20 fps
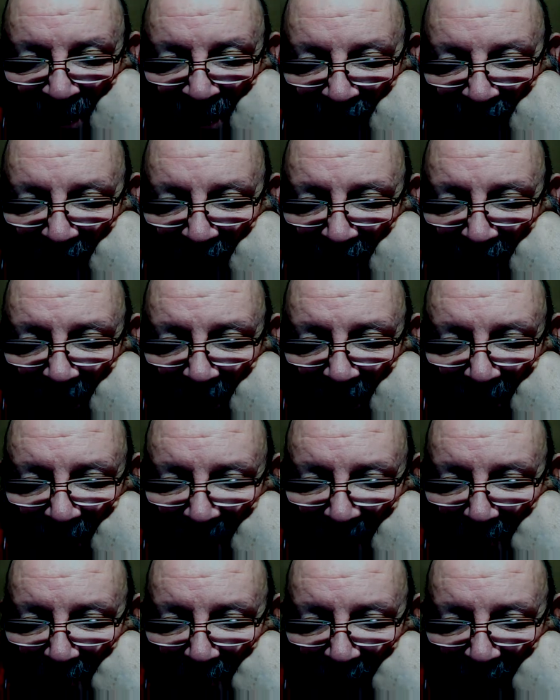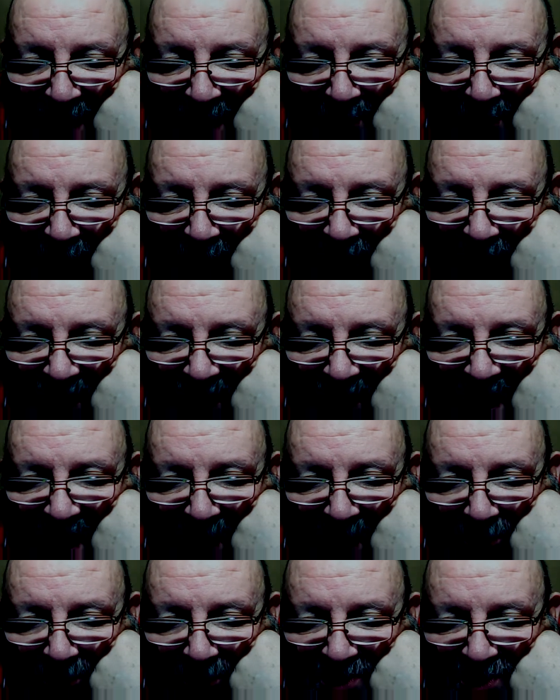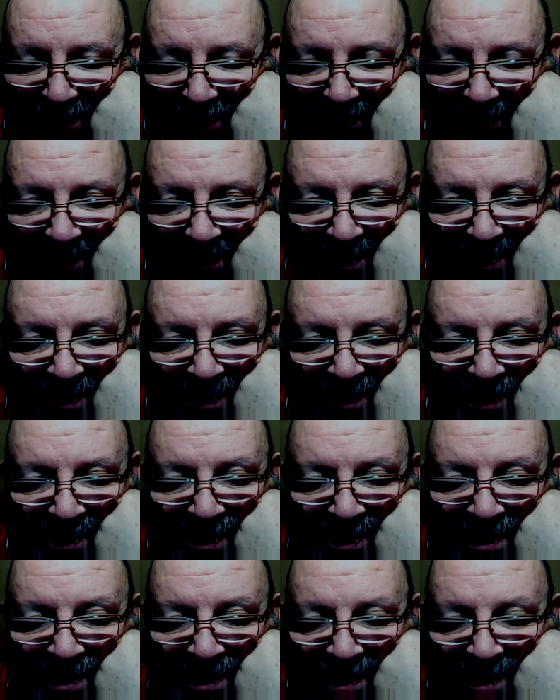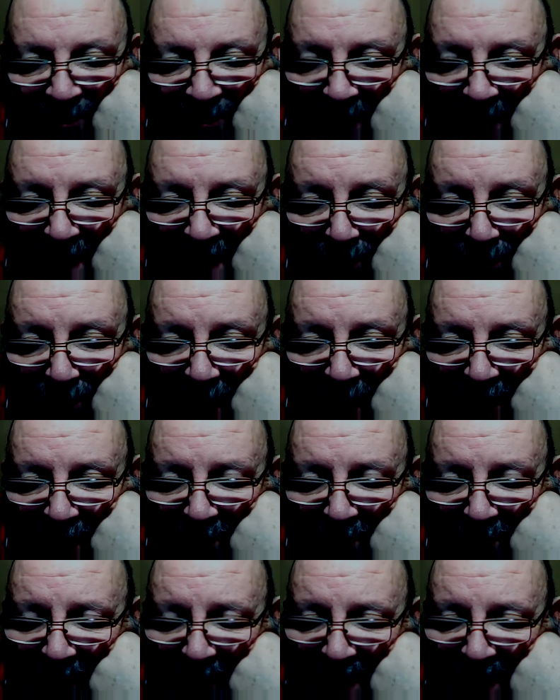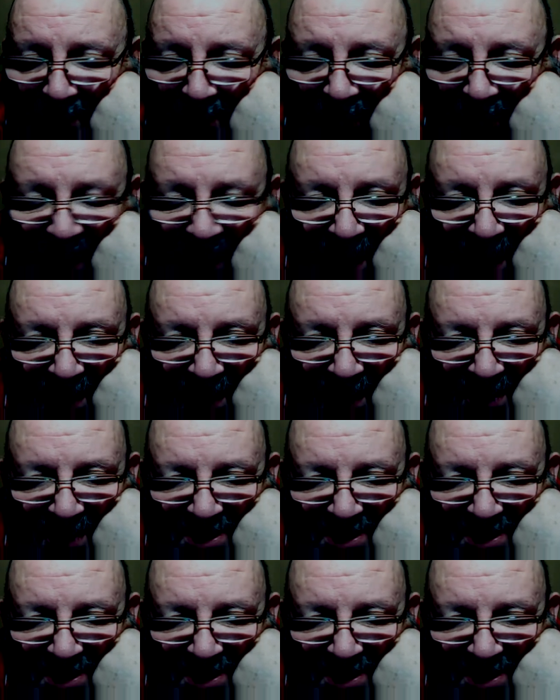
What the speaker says: for calling people names. And meanwhile, people are getting